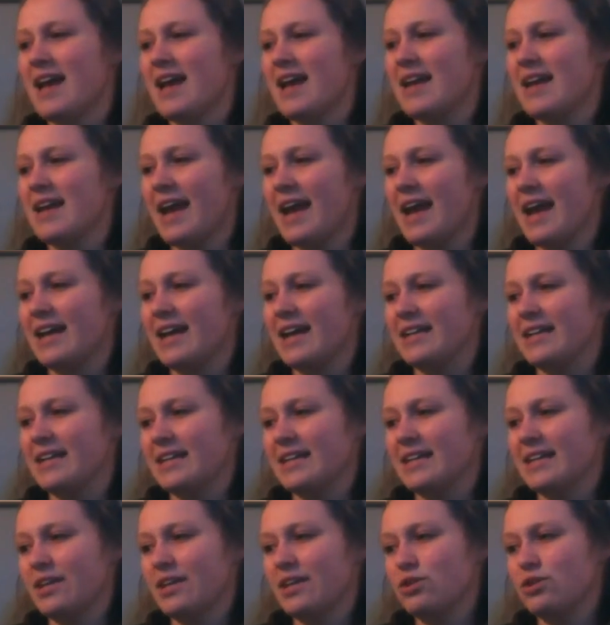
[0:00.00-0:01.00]
Nana
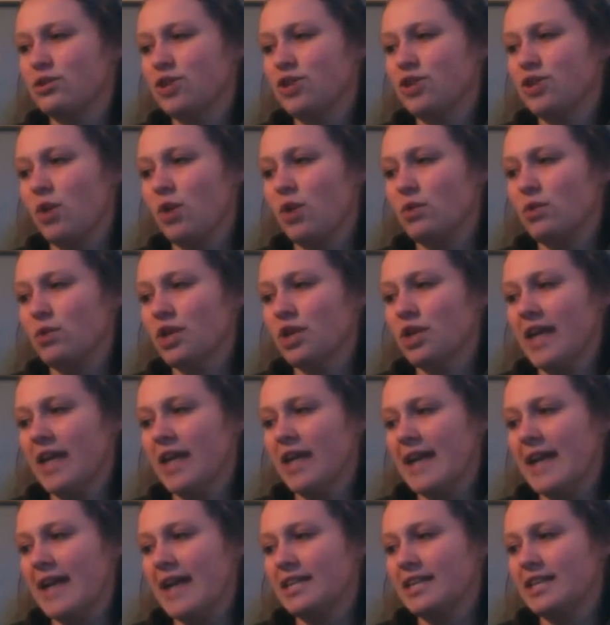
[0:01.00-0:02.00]
and Little Joe look
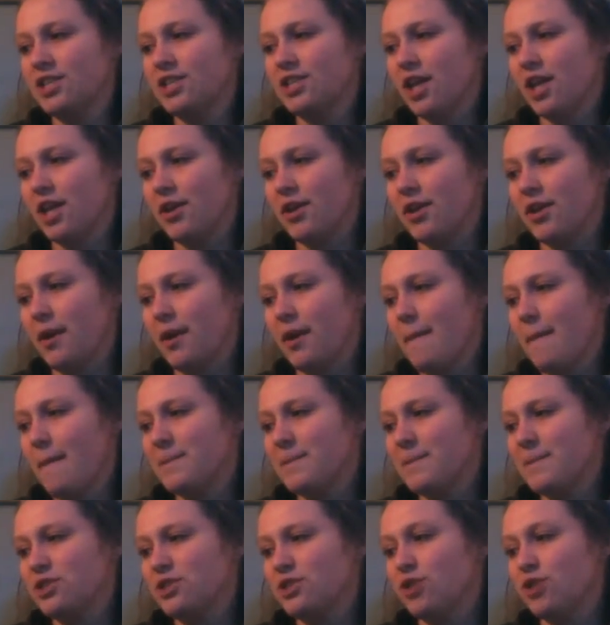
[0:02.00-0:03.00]
at each other,
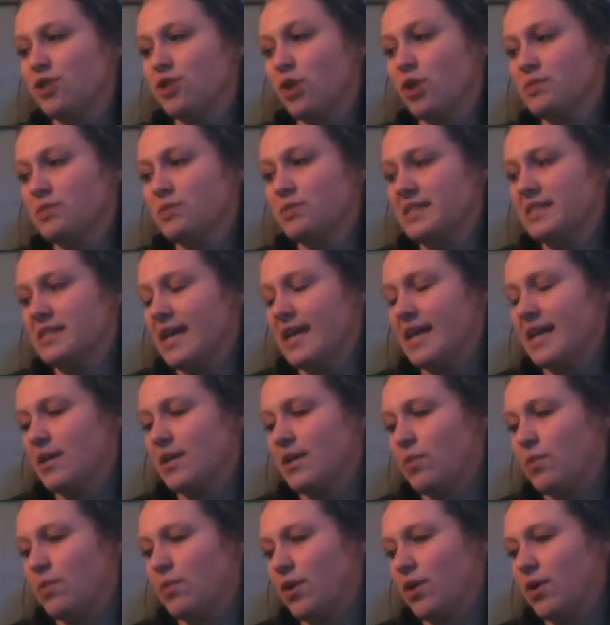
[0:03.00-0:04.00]
but don't say
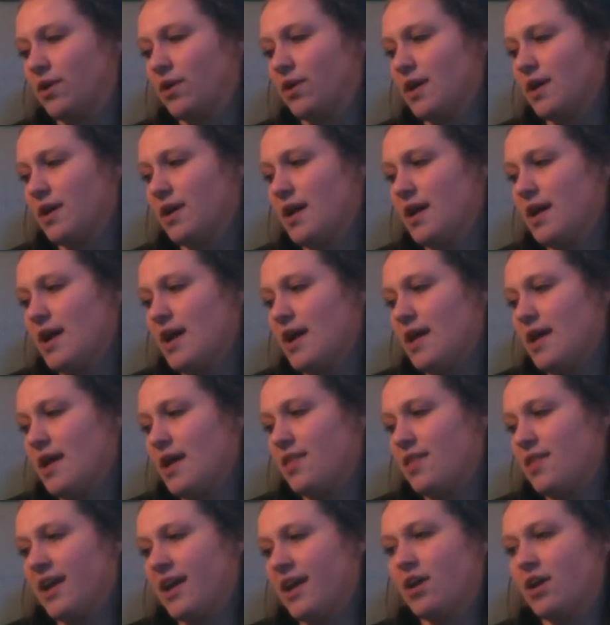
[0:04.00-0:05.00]
a word.
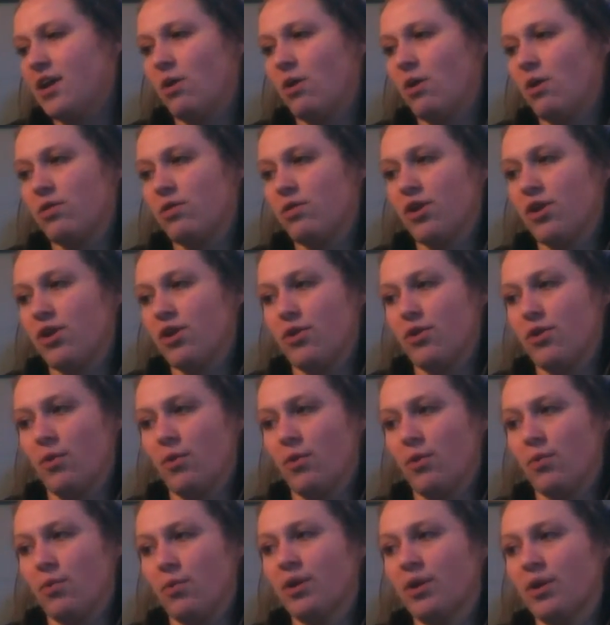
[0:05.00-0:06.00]
They know they're the
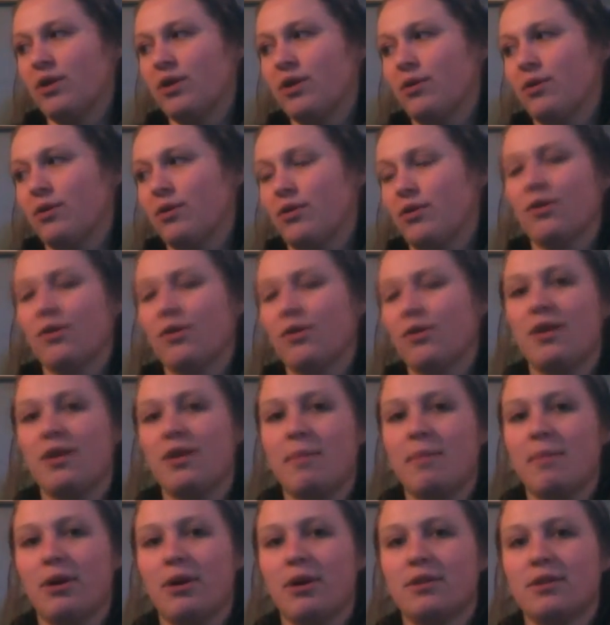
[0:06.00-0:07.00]
real
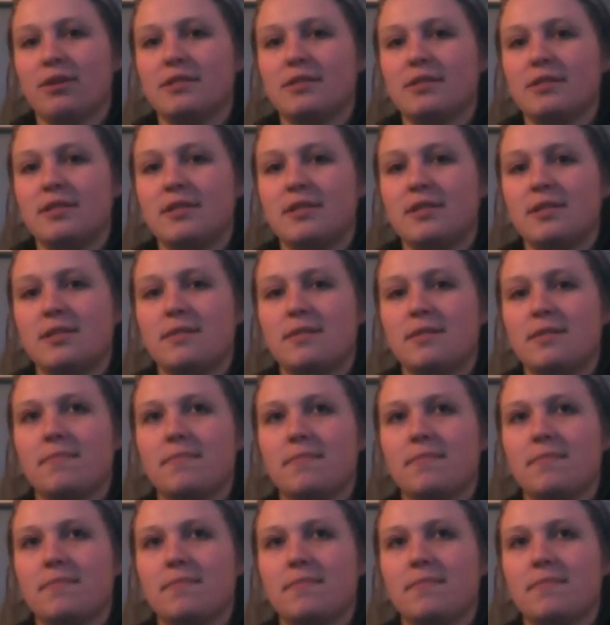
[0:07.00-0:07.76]
early birds.